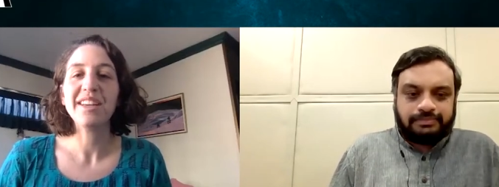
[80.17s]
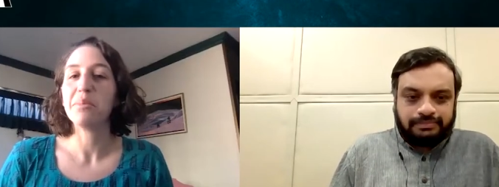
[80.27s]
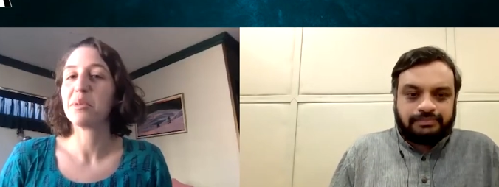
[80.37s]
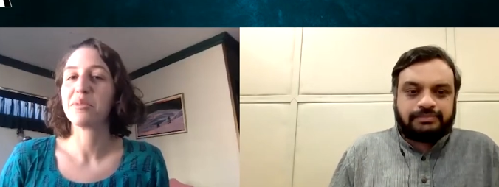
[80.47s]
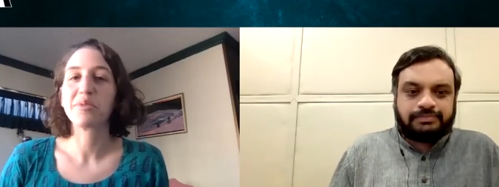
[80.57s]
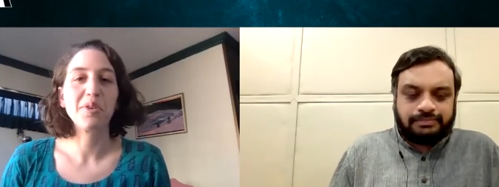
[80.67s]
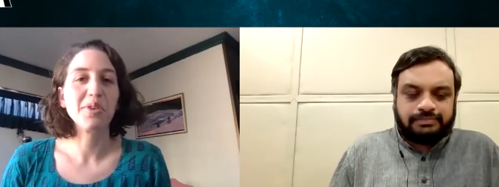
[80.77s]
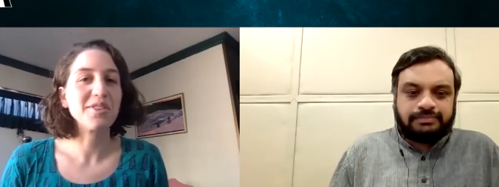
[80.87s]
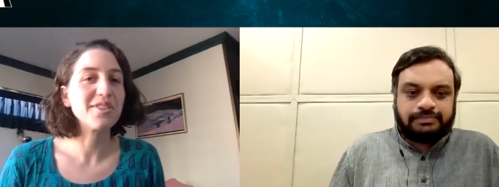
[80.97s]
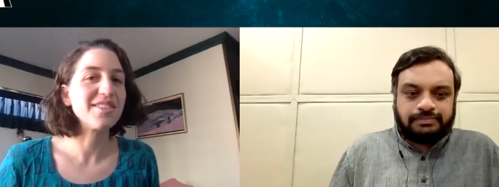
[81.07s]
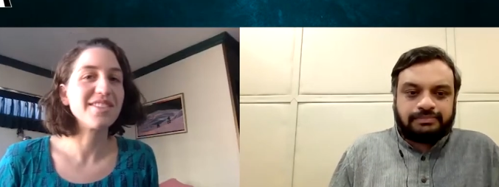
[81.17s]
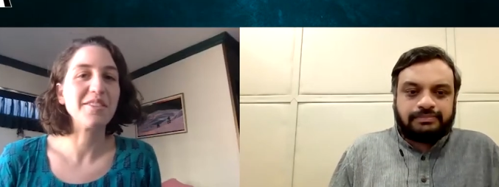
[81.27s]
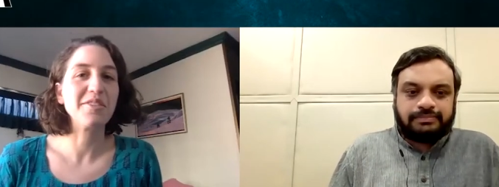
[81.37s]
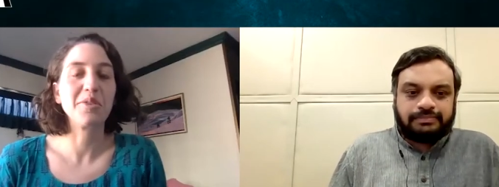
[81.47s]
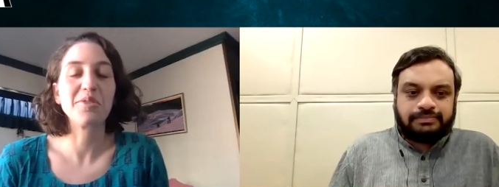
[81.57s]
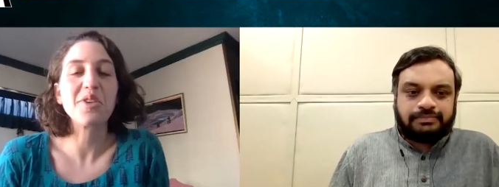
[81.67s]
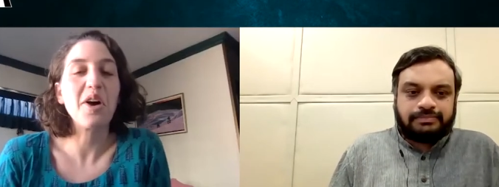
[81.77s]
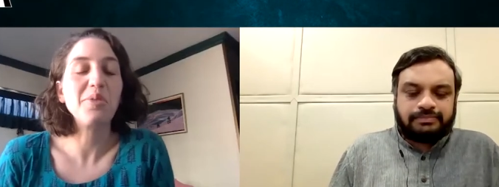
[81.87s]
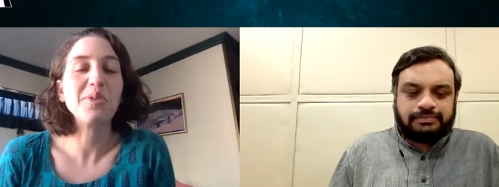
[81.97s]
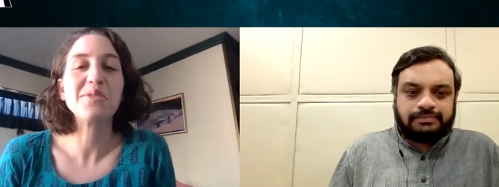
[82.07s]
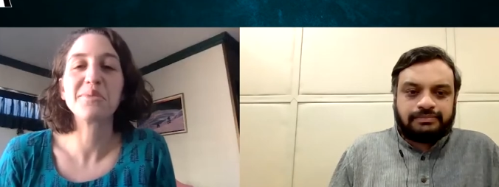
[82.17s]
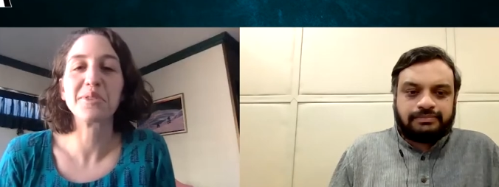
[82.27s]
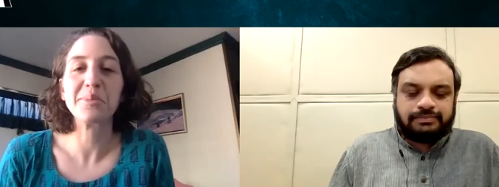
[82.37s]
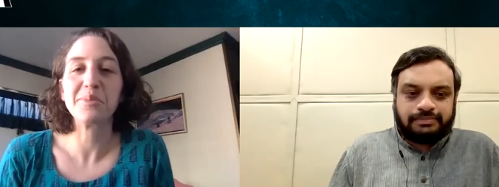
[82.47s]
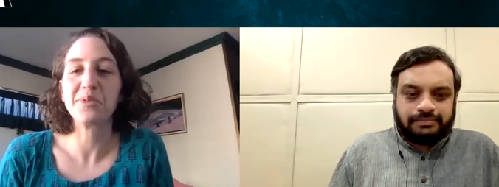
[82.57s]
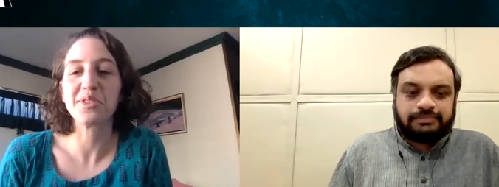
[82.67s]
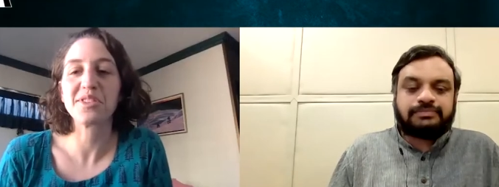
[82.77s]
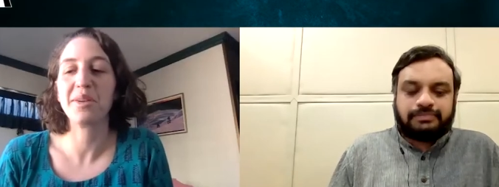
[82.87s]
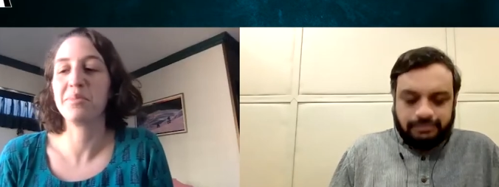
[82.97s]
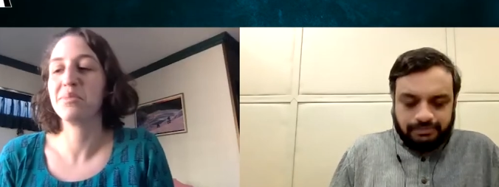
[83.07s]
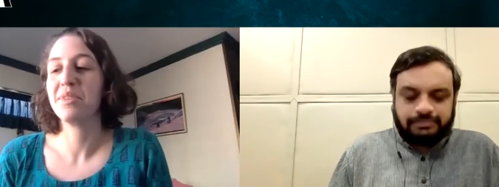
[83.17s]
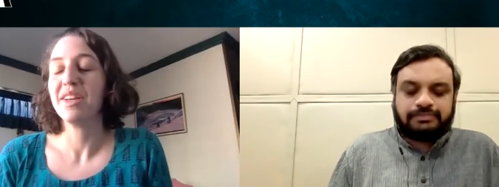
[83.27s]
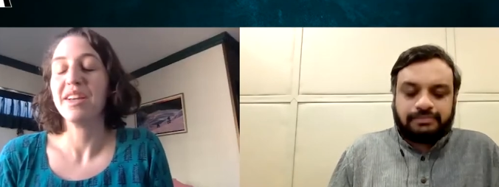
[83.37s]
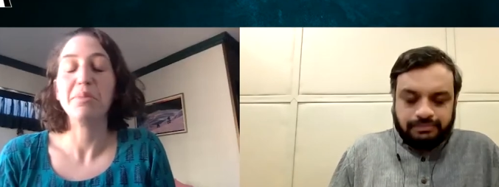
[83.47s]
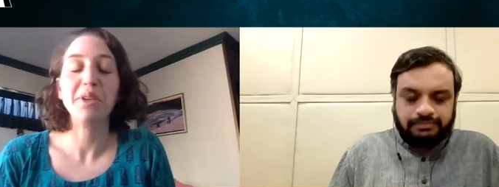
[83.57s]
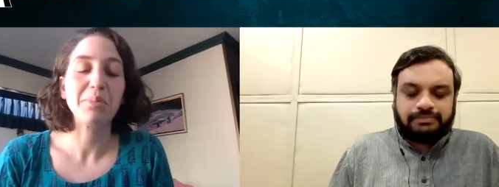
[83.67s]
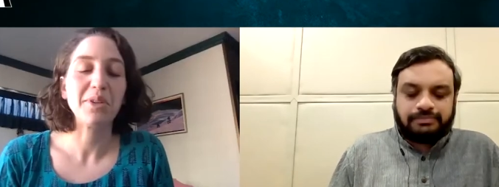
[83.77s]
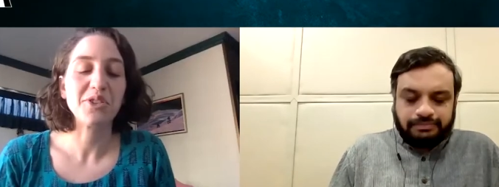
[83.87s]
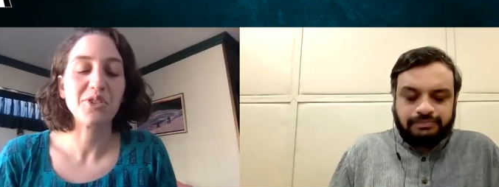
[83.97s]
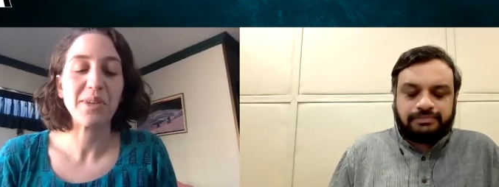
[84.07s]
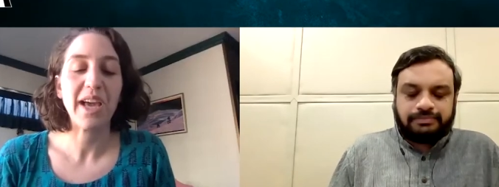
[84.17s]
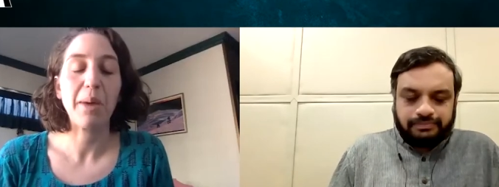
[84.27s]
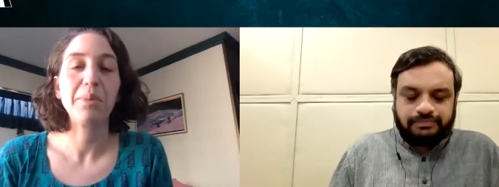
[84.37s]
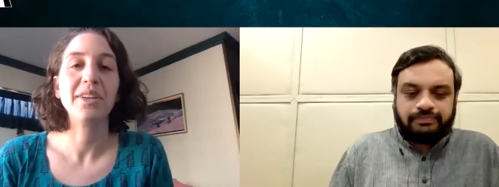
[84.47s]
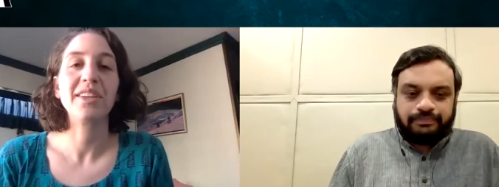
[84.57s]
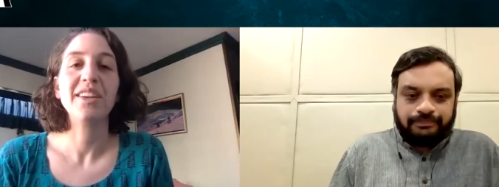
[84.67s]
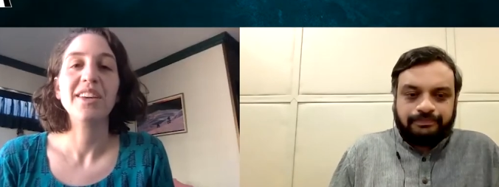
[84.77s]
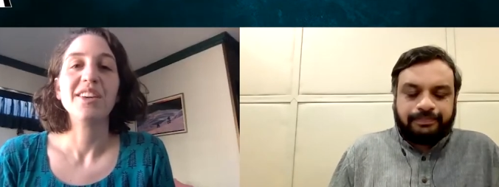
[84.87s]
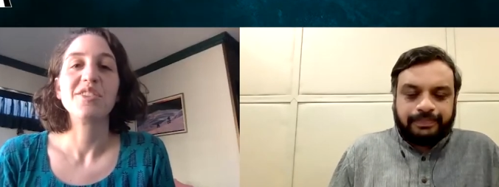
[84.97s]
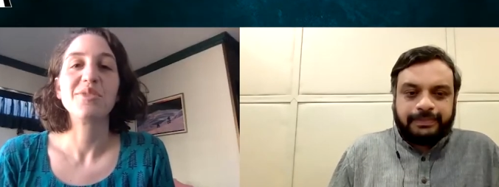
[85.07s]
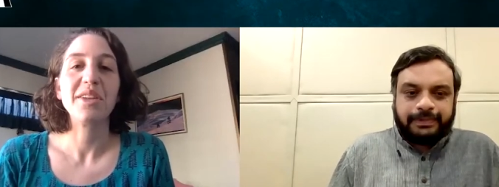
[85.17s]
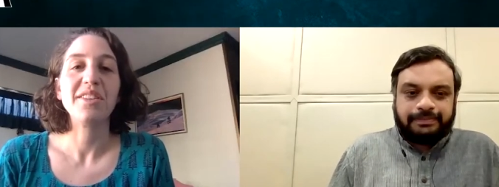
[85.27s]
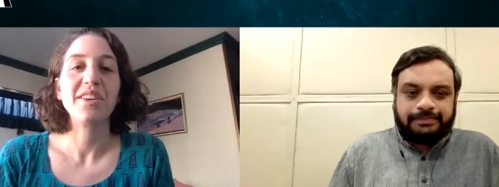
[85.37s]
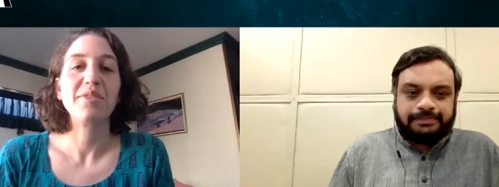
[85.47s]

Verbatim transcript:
Speaker 1: But of course, there's always room for some manipulation to be happening. So I think